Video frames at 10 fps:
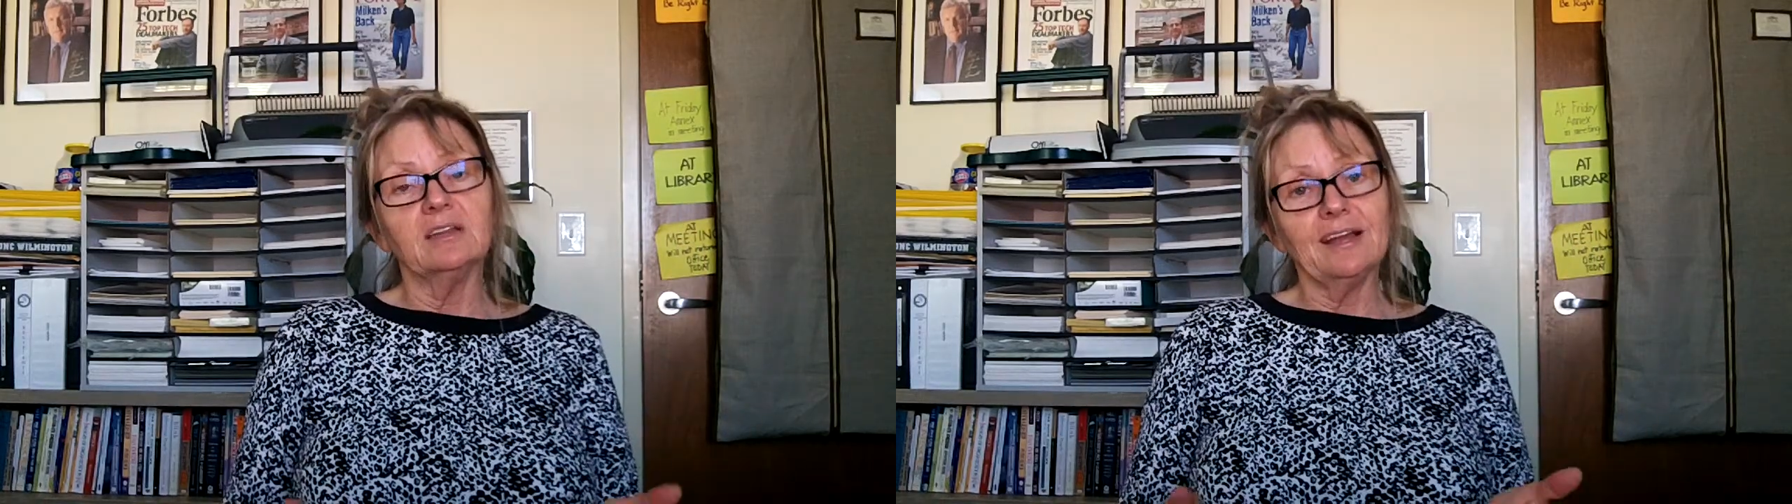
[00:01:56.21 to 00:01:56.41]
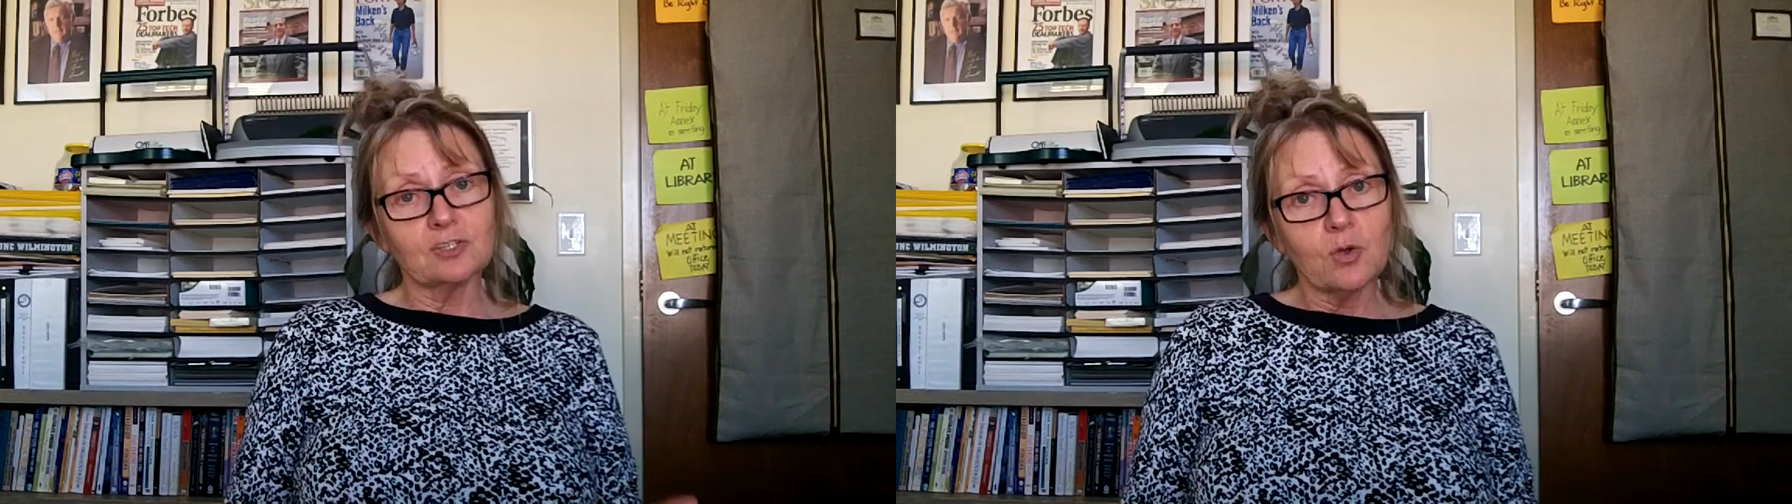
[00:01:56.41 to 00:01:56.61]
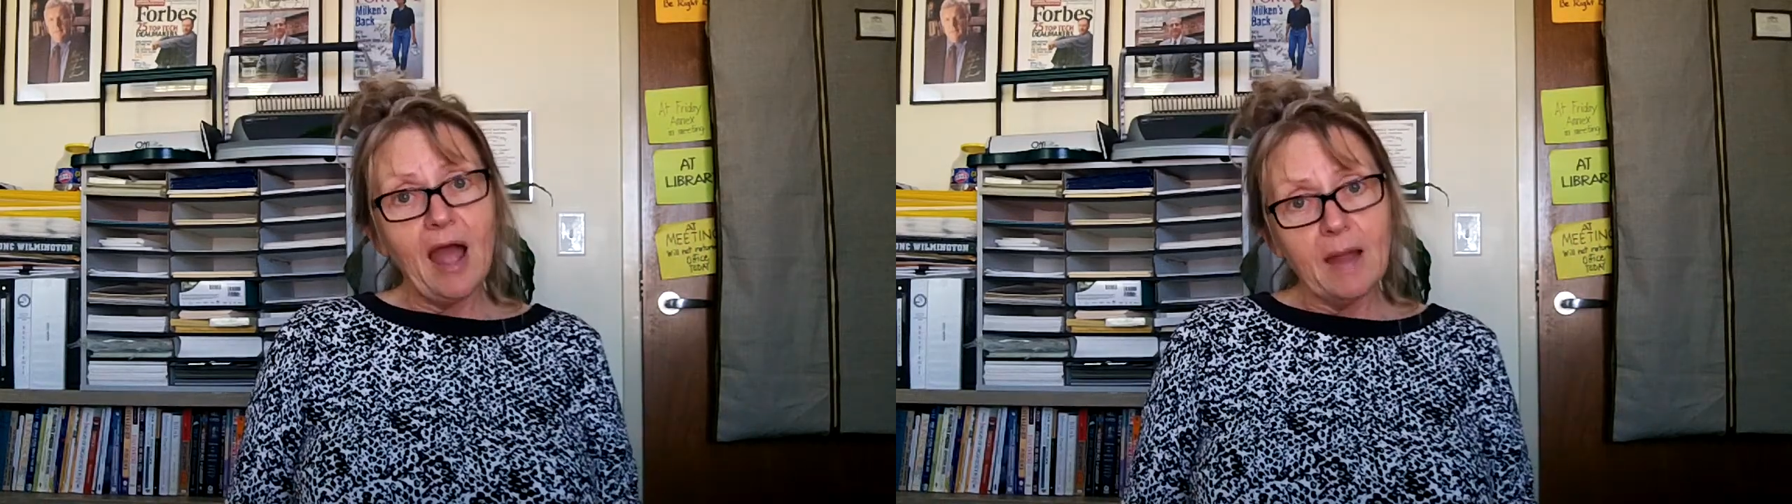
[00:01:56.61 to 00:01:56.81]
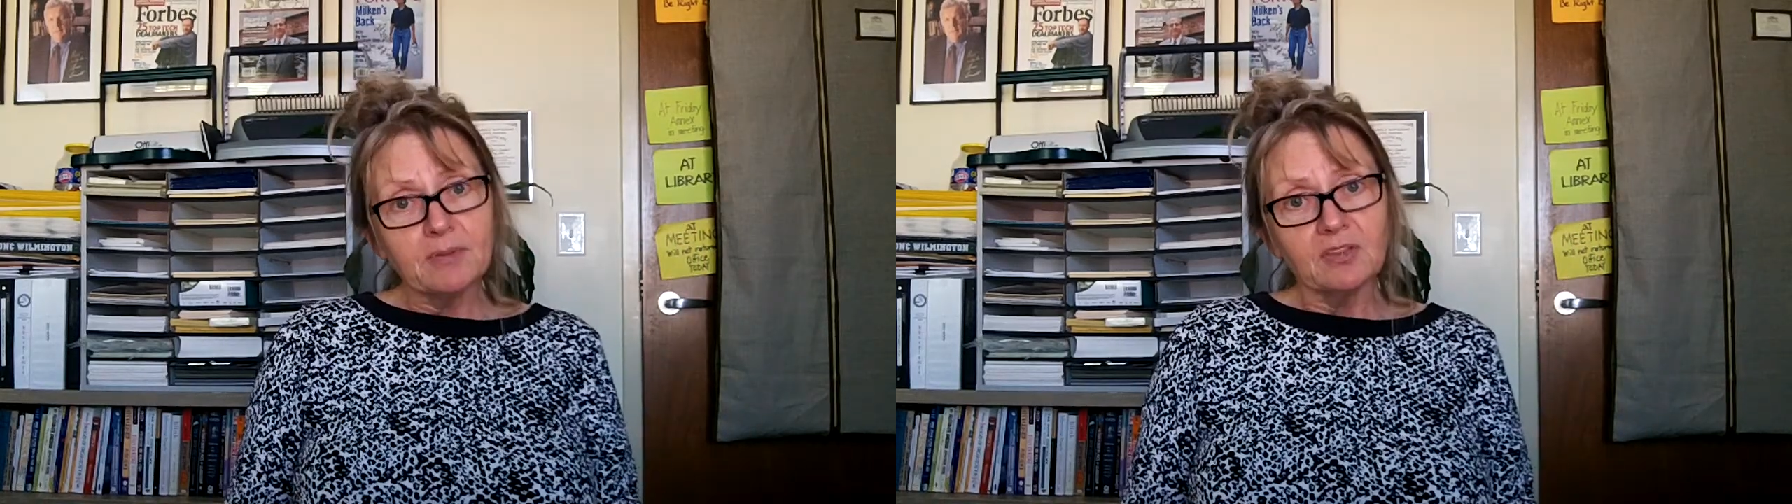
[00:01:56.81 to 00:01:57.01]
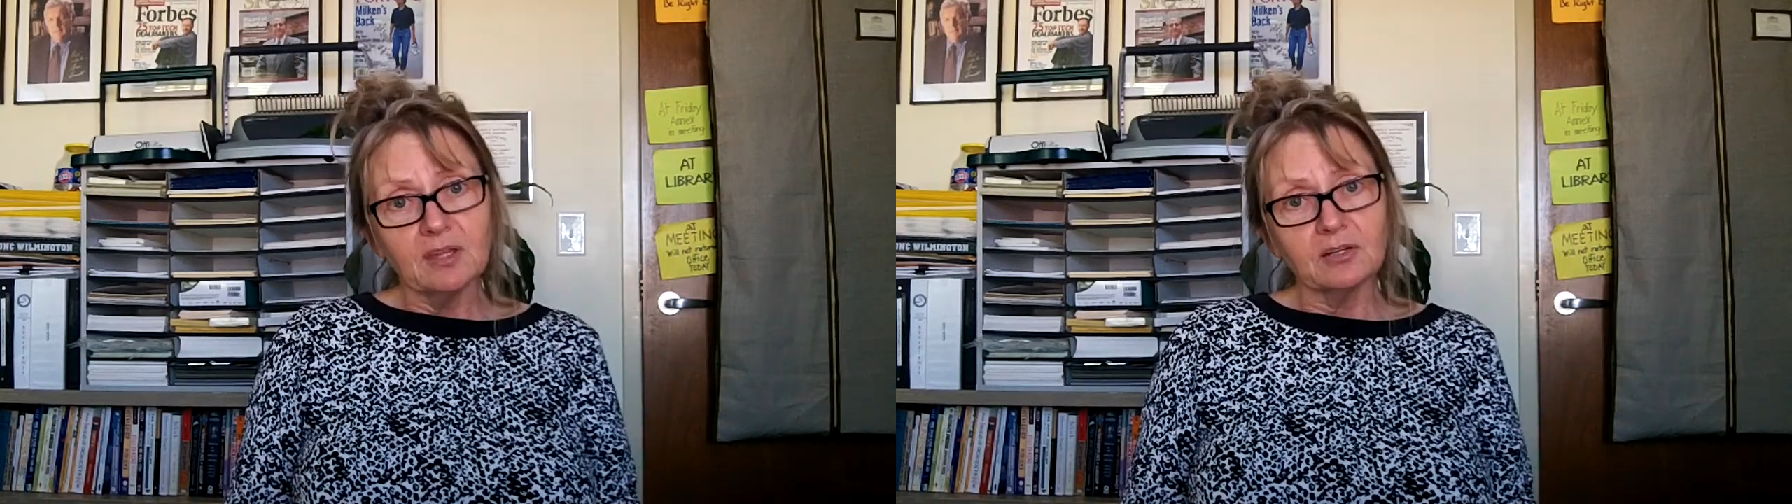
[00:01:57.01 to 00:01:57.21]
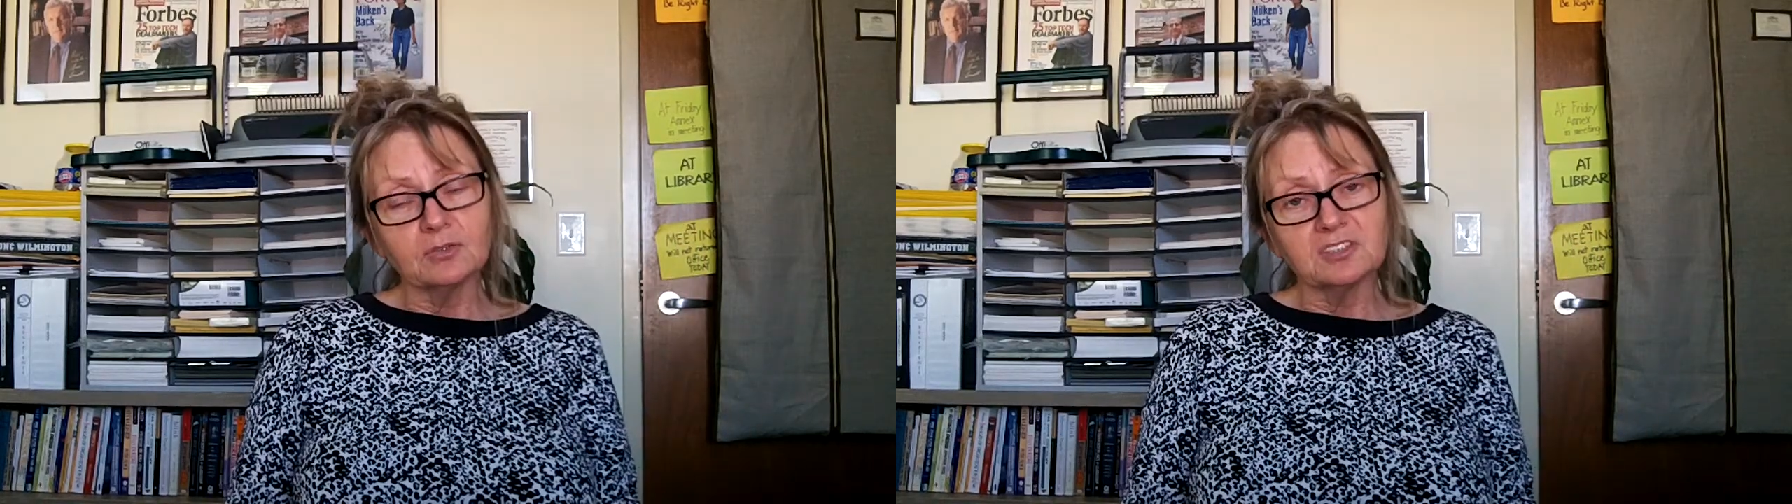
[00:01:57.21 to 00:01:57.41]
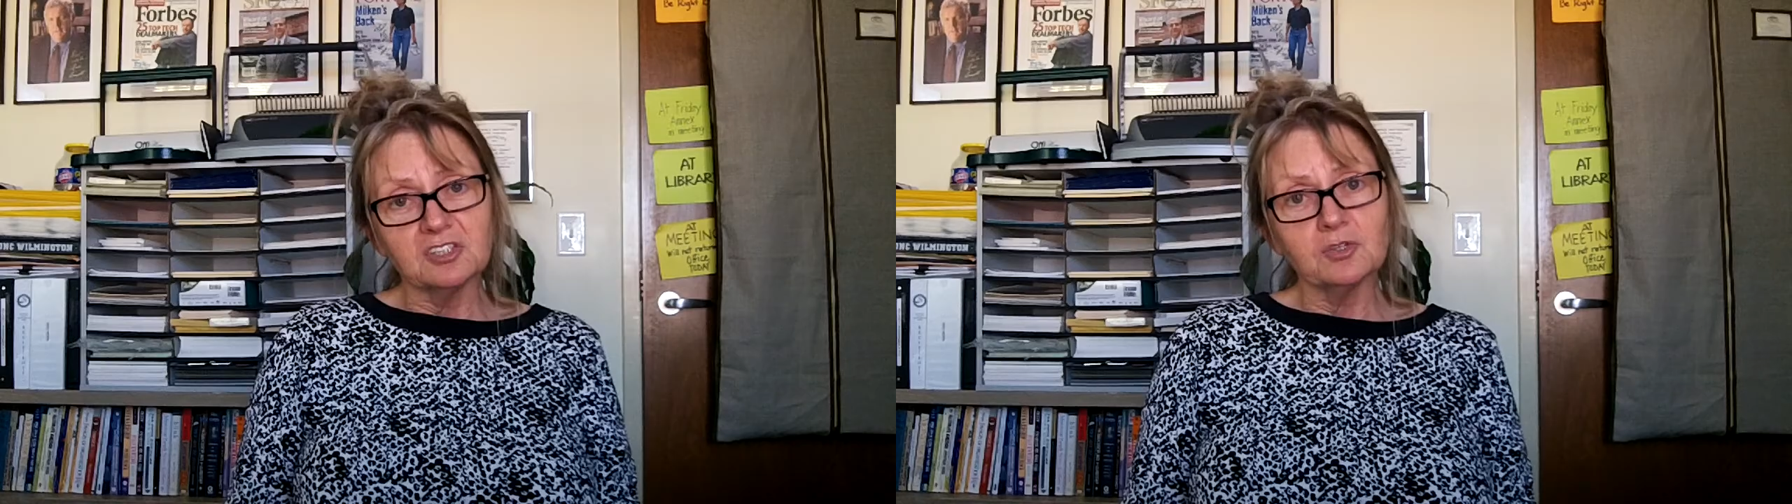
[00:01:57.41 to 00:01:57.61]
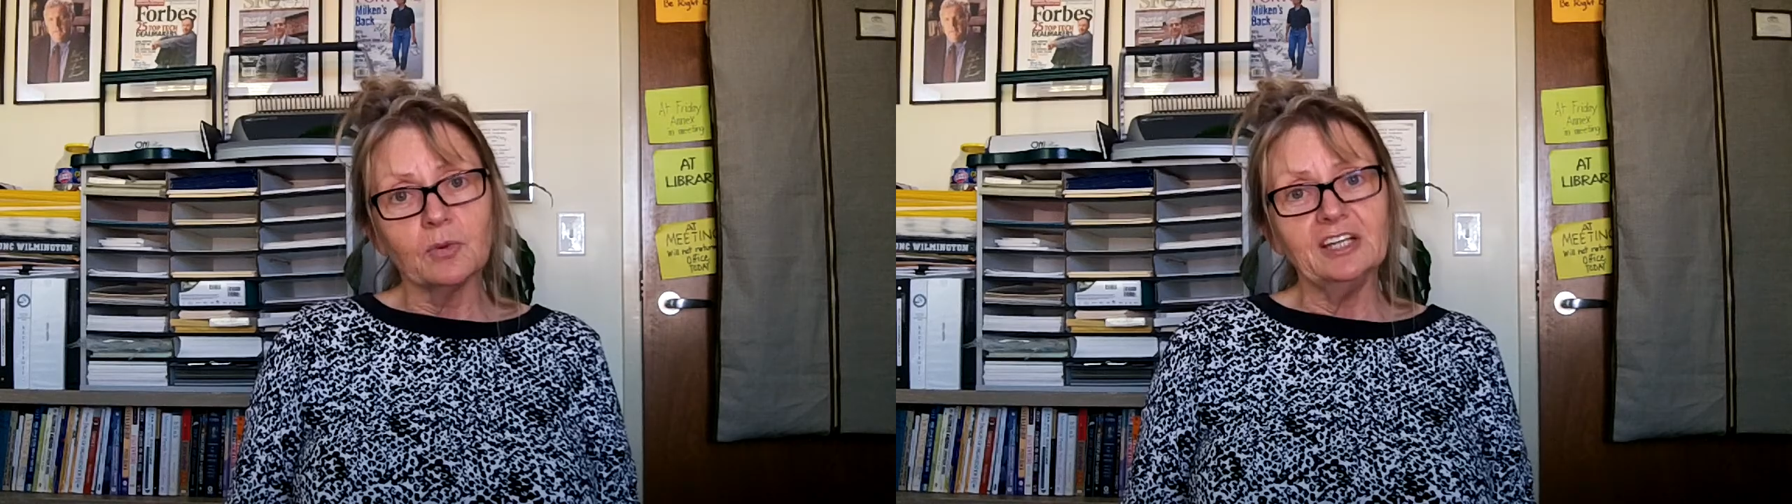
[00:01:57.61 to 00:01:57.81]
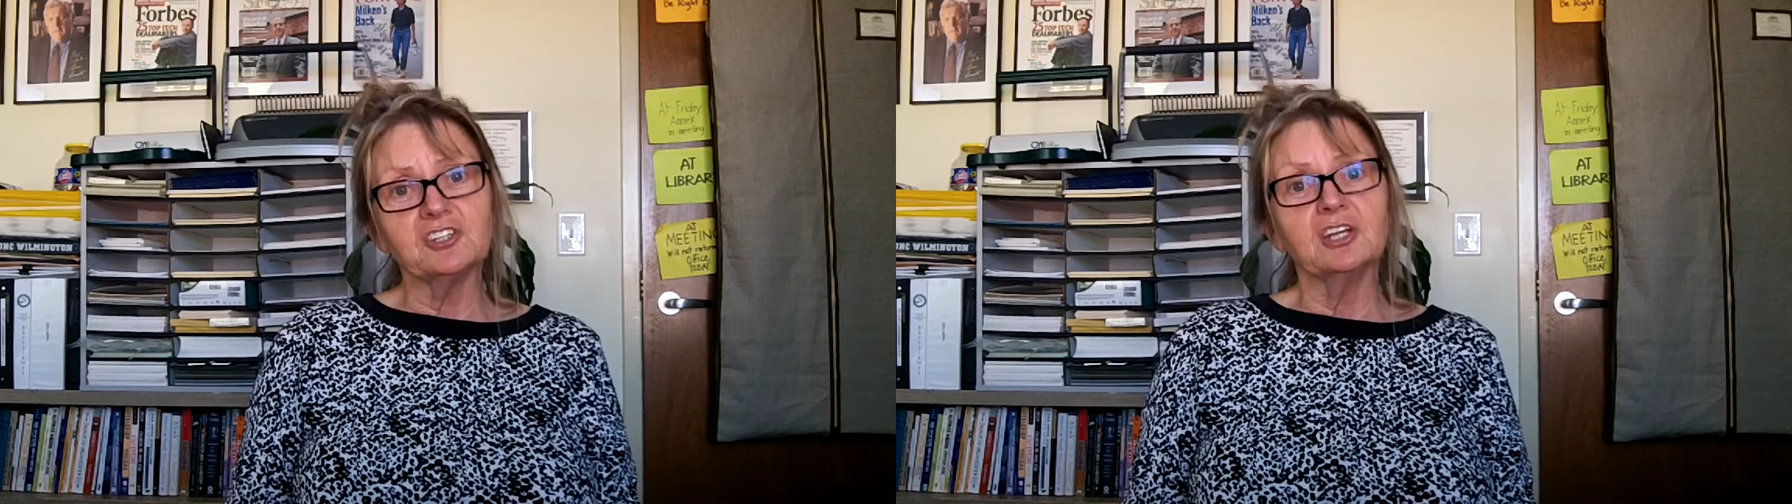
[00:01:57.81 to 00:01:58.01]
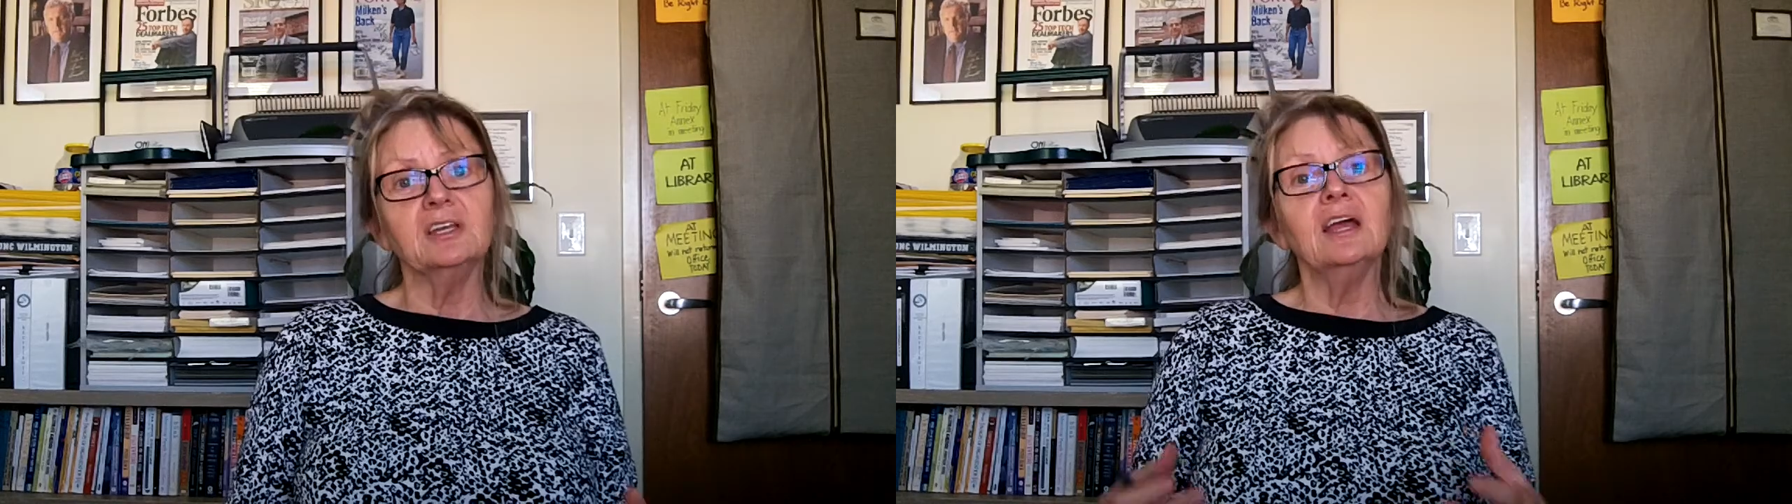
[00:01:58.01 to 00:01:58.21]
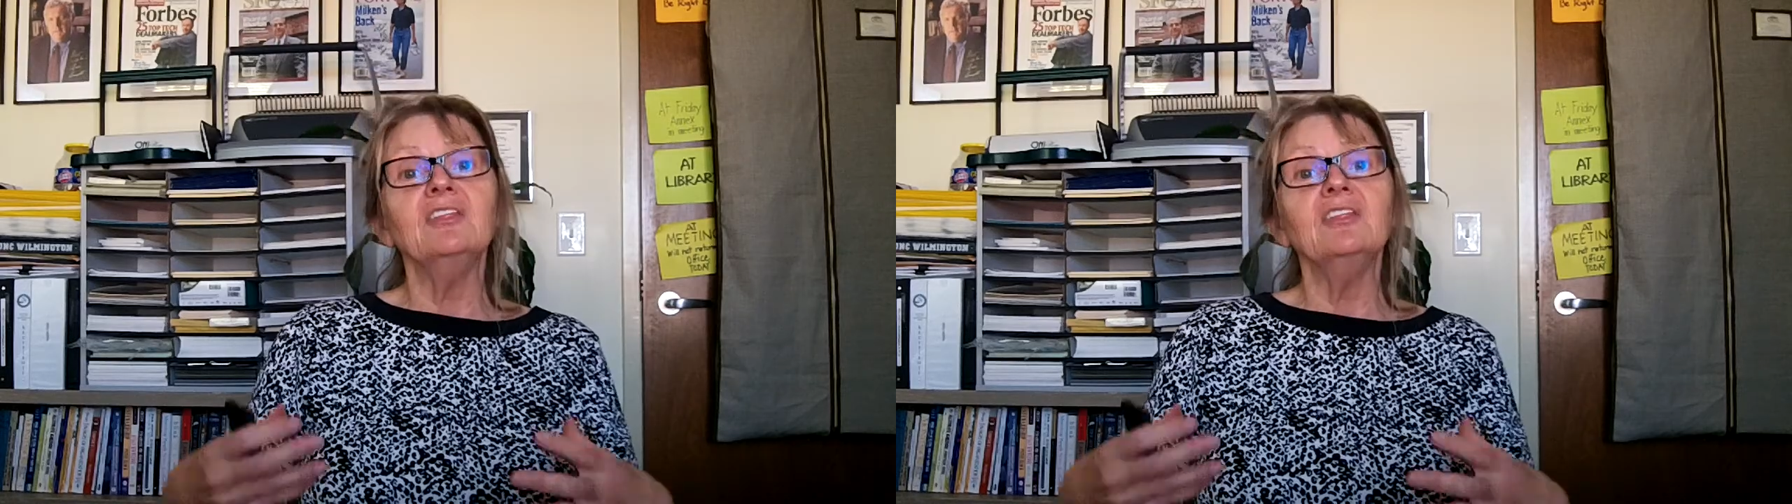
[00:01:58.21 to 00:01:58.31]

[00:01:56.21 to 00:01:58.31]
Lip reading: the actual hypothetical situation,